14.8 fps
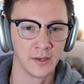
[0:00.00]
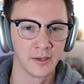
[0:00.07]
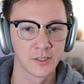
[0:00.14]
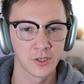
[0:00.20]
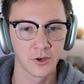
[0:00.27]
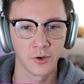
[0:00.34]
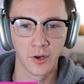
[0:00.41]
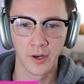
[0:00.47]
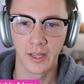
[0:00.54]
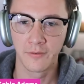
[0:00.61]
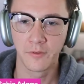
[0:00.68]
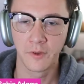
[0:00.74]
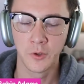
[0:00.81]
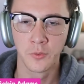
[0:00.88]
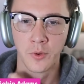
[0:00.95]
Sure, if
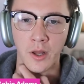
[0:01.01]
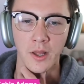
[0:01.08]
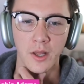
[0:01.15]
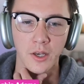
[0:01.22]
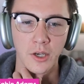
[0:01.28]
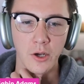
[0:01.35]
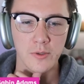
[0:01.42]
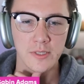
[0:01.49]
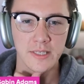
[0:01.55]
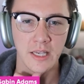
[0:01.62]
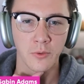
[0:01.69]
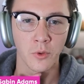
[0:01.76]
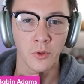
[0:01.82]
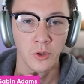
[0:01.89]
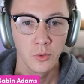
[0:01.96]
you know
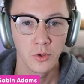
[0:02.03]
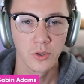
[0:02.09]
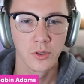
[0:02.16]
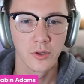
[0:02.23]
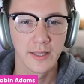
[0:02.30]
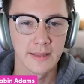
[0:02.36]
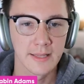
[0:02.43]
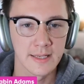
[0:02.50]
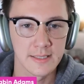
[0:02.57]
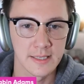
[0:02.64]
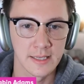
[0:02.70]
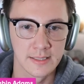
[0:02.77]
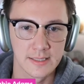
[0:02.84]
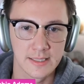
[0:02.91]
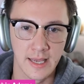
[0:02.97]
SQL, you could look at this
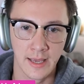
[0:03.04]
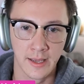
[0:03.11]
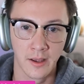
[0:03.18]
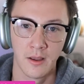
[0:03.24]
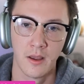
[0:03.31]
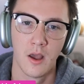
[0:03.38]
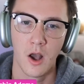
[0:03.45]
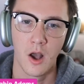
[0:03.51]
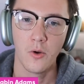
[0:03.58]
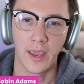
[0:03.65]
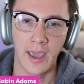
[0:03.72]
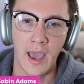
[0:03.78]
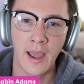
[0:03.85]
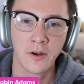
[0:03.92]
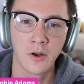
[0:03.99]
and say, okay,
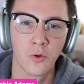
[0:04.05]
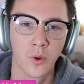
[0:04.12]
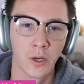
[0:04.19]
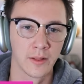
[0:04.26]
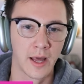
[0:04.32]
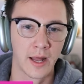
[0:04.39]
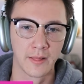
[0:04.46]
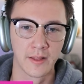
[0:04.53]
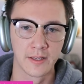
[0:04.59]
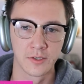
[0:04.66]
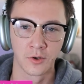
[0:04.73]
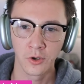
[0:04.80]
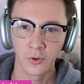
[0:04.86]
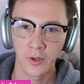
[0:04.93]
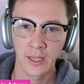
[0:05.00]
I know what a of these are
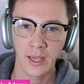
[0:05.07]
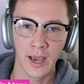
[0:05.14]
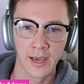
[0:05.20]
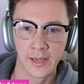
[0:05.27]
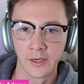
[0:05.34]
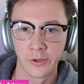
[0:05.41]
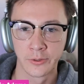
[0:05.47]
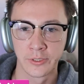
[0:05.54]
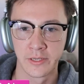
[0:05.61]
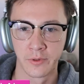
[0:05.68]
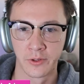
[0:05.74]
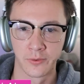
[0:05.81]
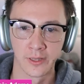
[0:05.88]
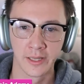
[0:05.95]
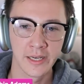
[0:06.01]
doing. I know some of the
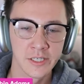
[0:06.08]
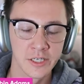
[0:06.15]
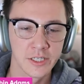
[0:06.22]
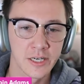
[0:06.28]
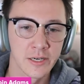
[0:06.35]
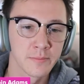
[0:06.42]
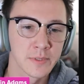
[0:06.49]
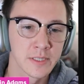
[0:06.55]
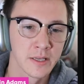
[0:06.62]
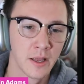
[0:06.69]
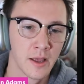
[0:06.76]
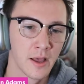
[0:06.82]
relationships.